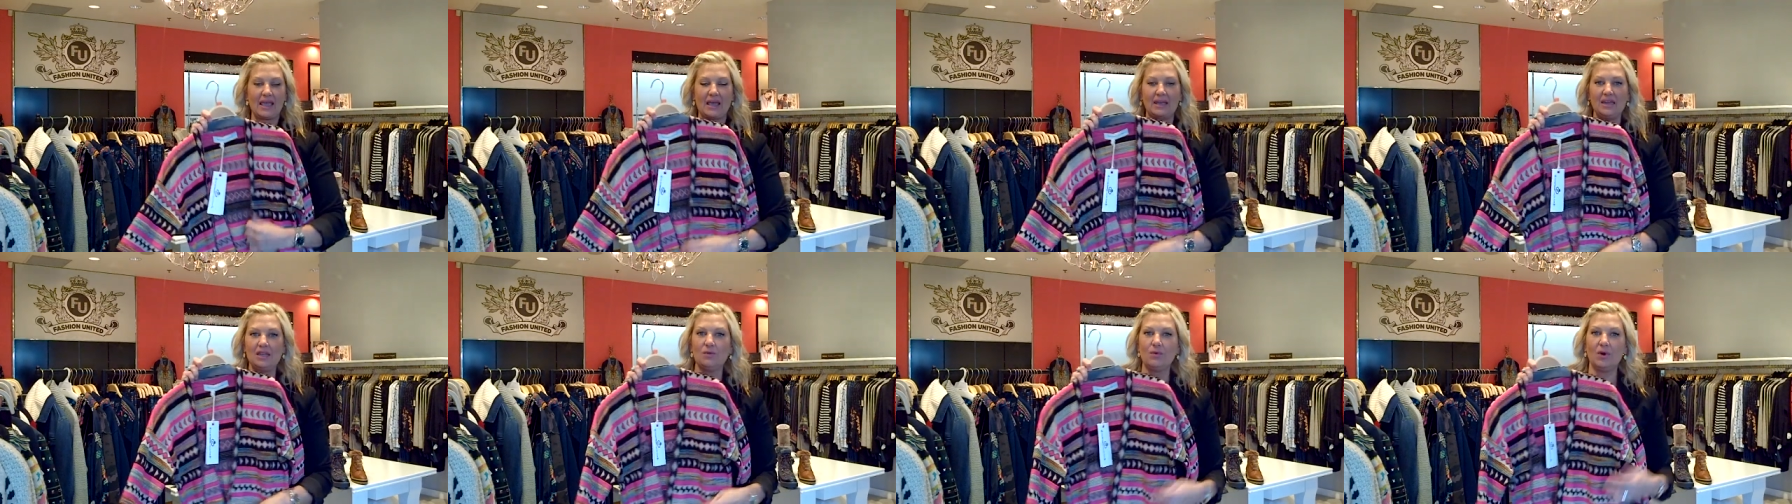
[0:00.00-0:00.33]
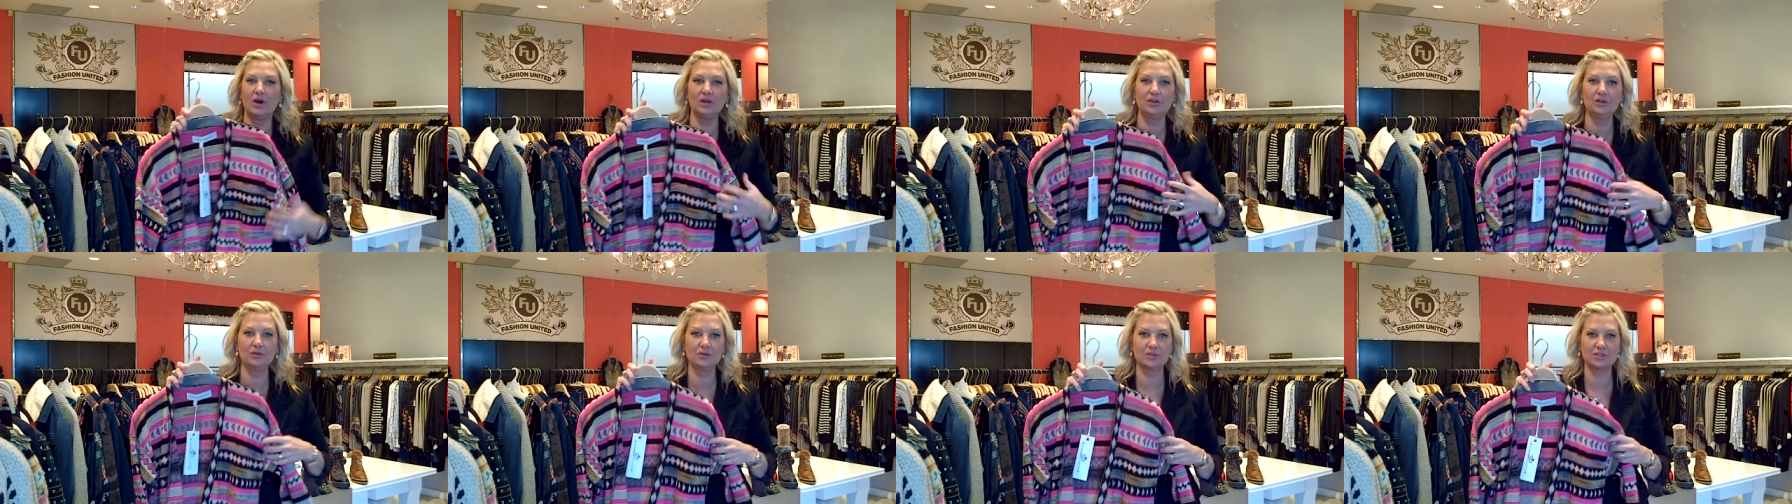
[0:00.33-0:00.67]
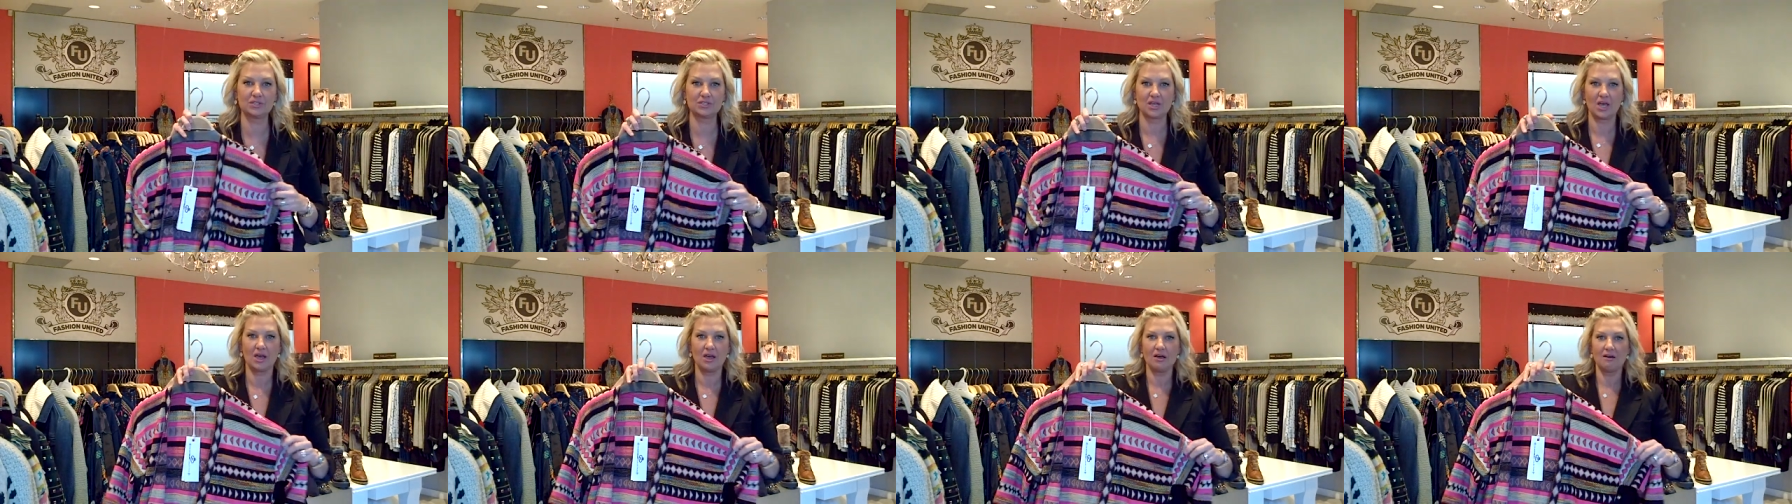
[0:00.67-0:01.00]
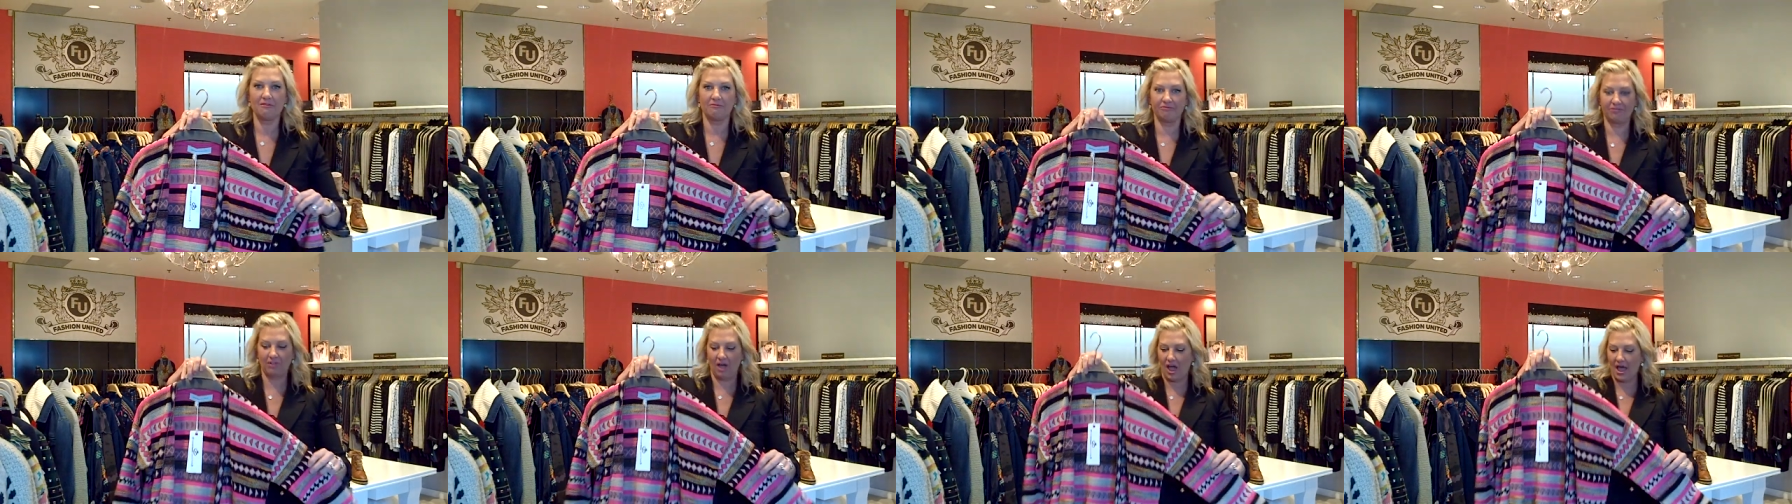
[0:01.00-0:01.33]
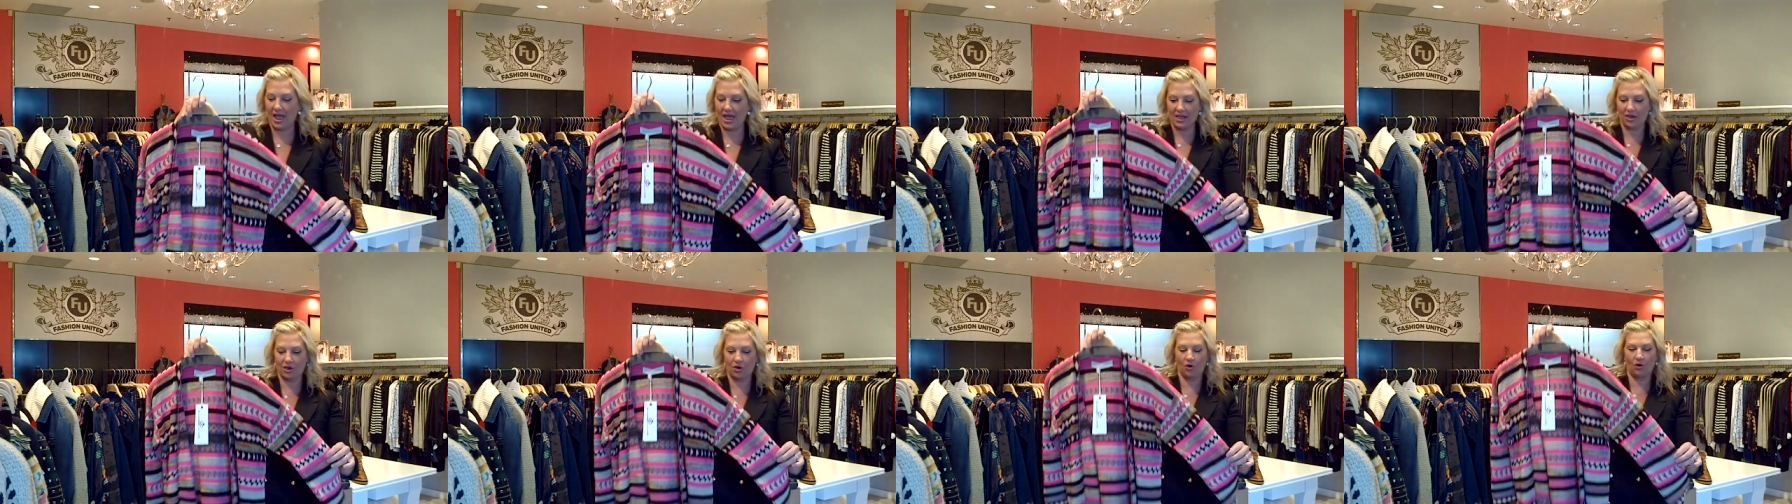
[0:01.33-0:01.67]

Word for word: Anyone who's flying,